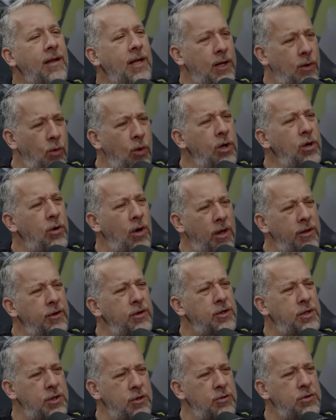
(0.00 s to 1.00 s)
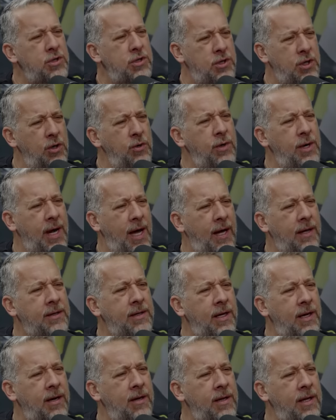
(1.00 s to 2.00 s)
Like what are other dudes doing out
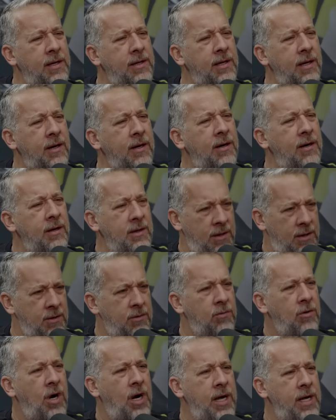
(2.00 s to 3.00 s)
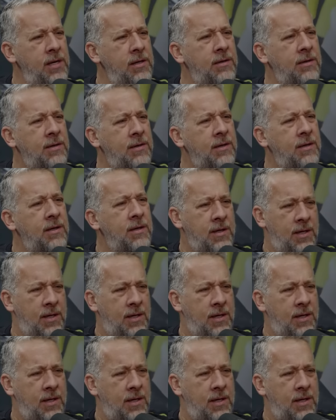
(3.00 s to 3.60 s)
there? That I know, right? Yeah,